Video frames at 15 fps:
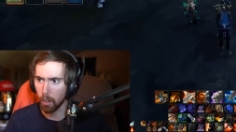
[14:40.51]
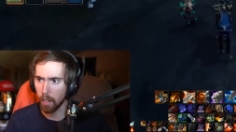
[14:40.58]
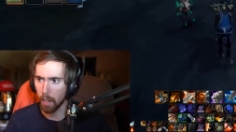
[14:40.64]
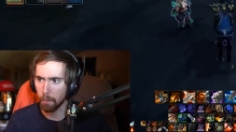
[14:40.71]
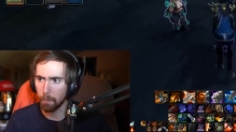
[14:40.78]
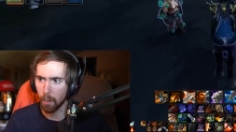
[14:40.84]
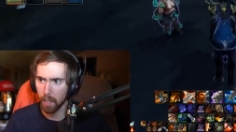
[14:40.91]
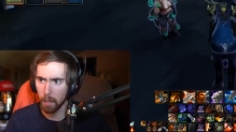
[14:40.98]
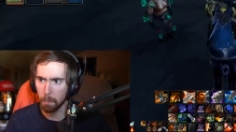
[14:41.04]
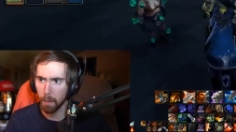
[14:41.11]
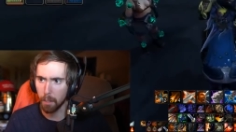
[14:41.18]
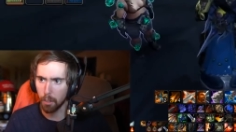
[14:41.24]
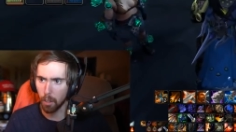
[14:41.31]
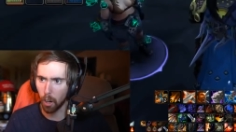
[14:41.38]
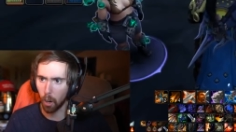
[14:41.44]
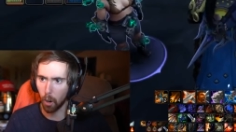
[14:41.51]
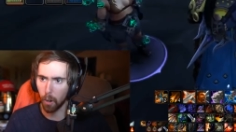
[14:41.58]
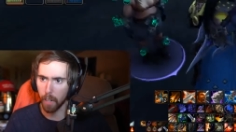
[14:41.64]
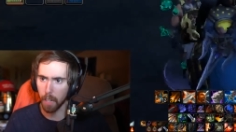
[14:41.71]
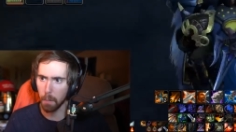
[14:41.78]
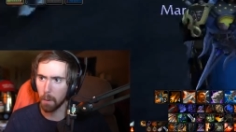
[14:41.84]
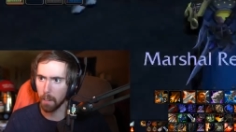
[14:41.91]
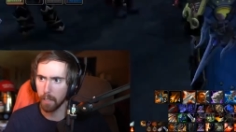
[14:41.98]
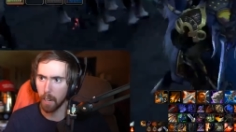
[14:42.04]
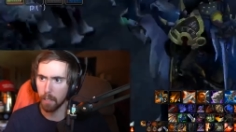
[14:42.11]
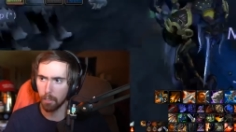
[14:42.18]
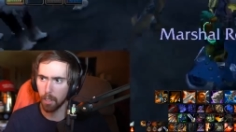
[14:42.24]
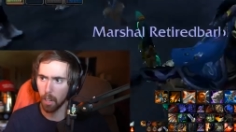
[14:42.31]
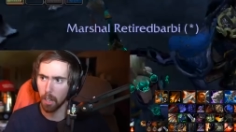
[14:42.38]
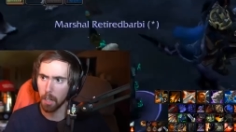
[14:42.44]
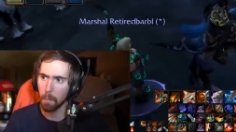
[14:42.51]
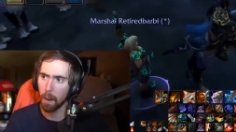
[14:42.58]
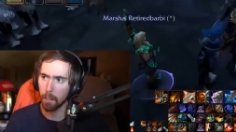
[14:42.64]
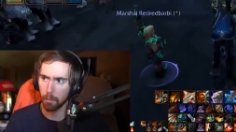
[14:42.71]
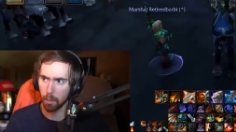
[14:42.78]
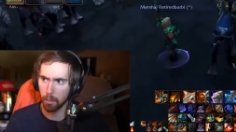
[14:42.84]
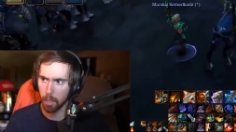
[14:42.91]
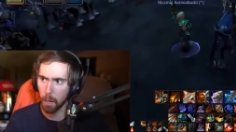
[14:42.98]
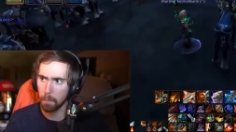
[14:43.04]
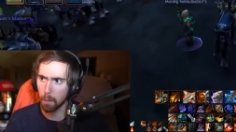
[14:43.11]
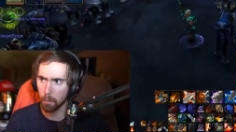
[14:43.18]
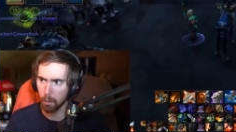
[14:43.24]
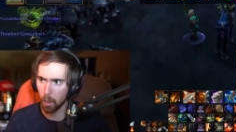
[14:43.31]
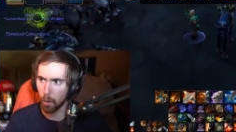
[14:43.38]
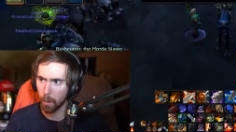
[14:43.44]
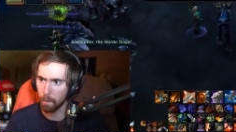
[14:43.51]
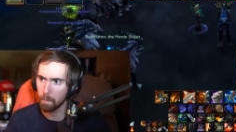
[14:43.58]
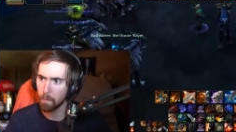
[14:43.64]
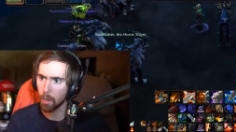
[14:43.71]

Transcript: Yeah, fucking PTR. All right, come on, guys. Get on the mounts. Let's keep this going.